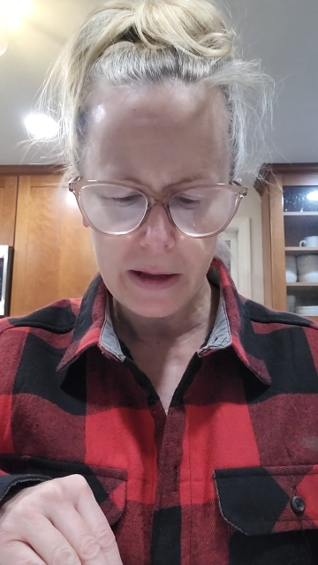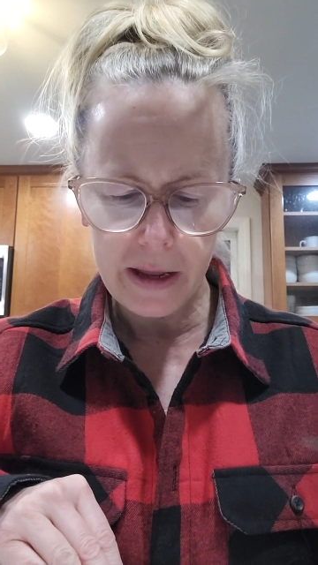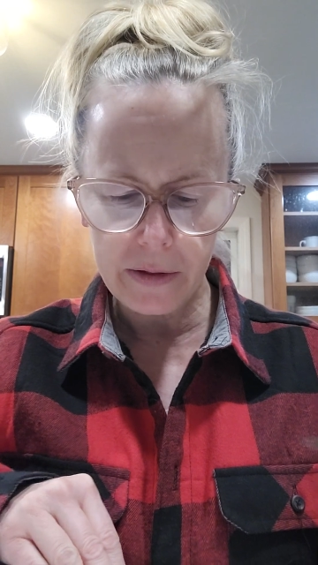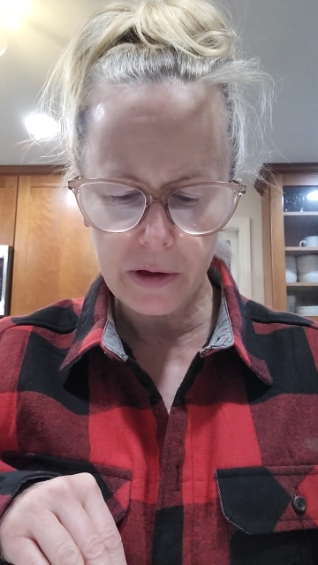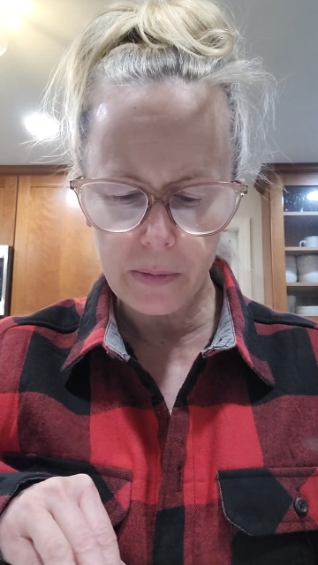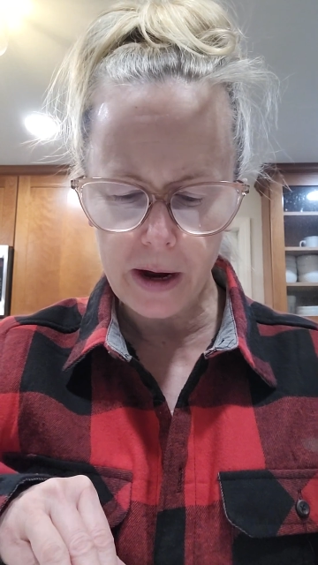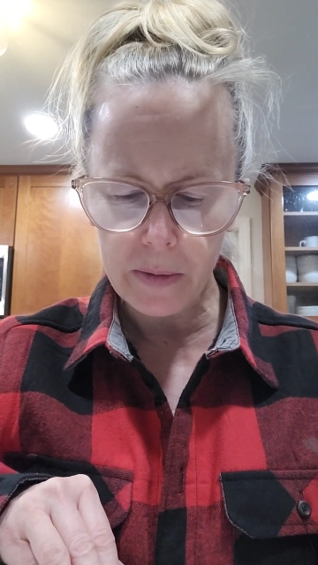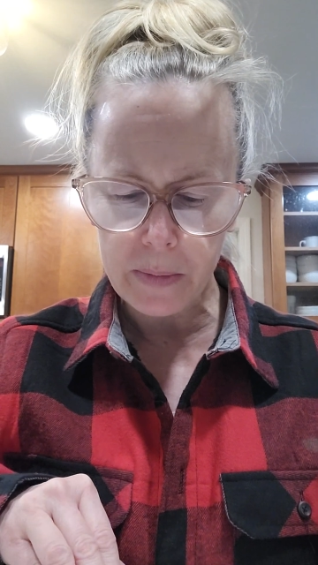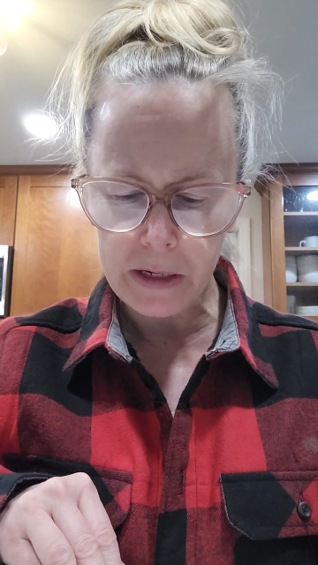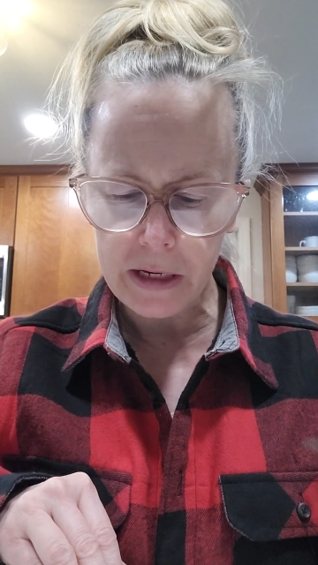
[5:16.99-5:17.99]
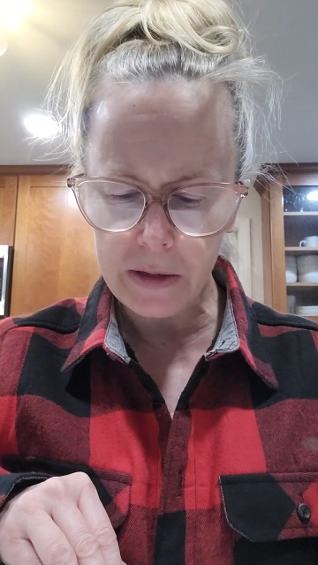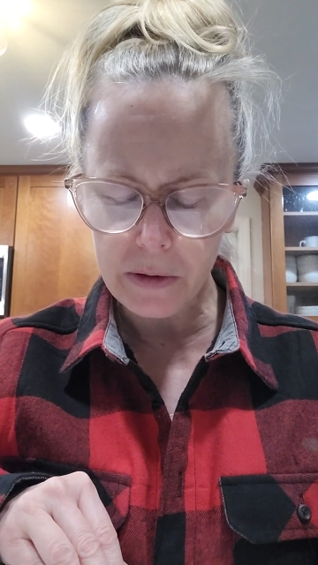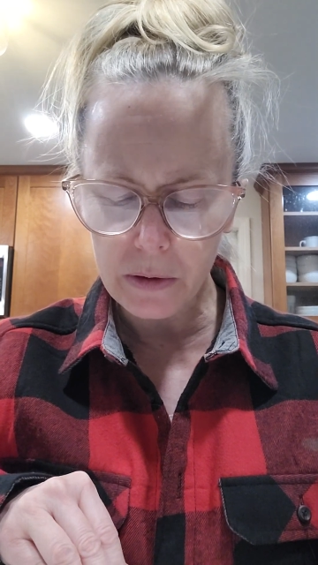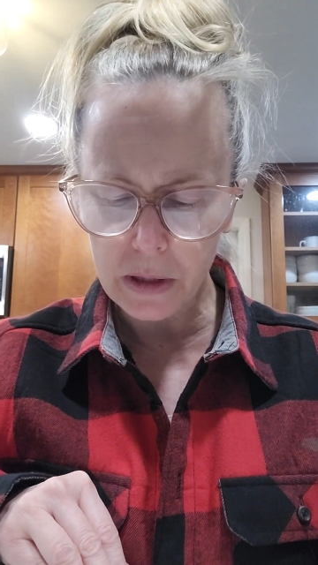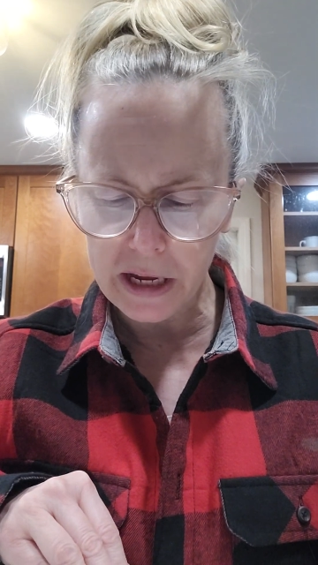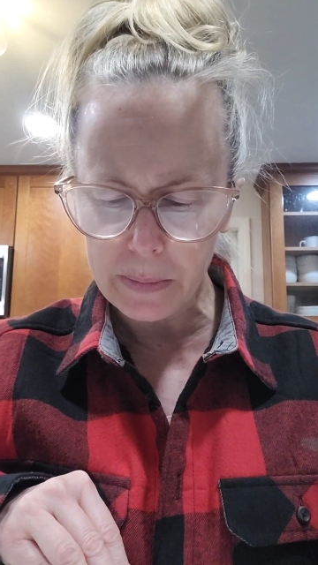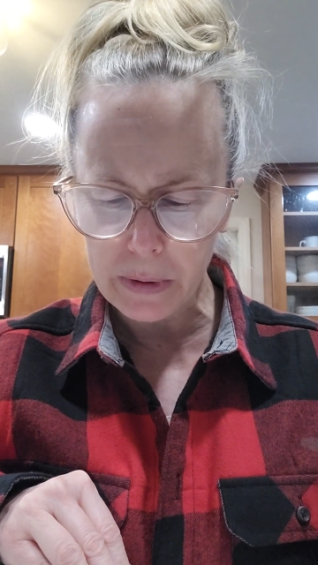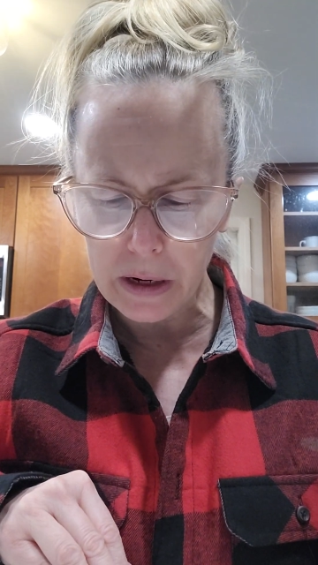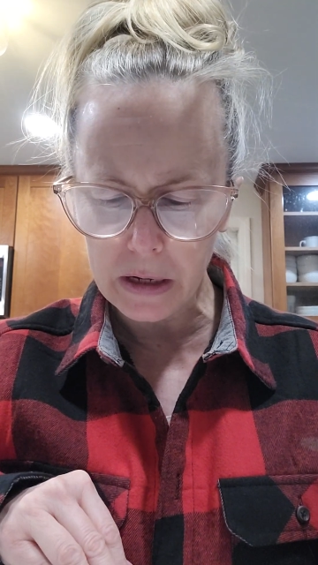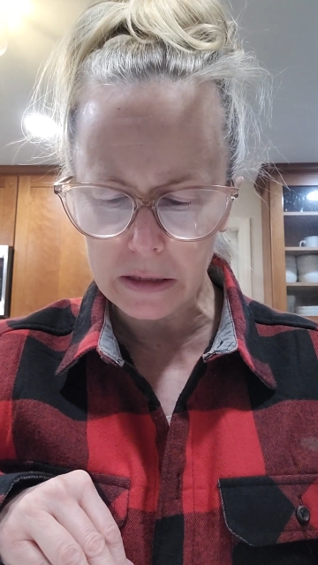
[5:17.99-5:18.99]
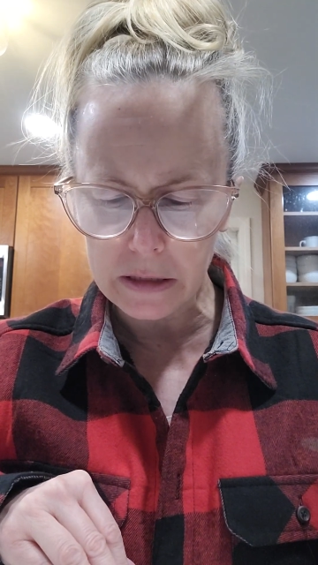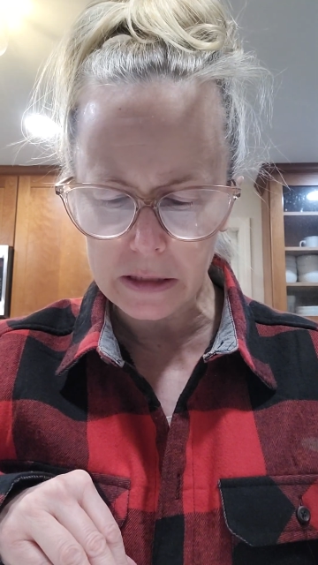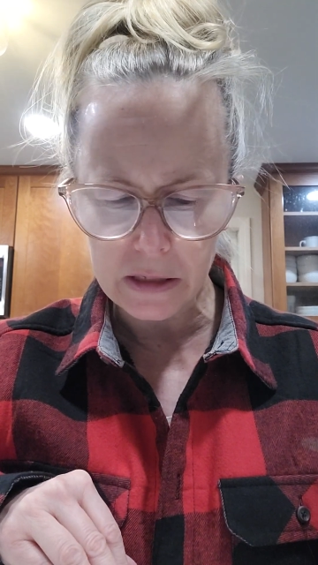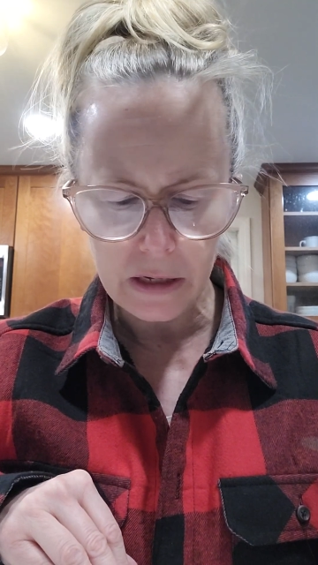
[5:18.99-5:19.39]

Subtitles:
and the ground beneath you like bronze.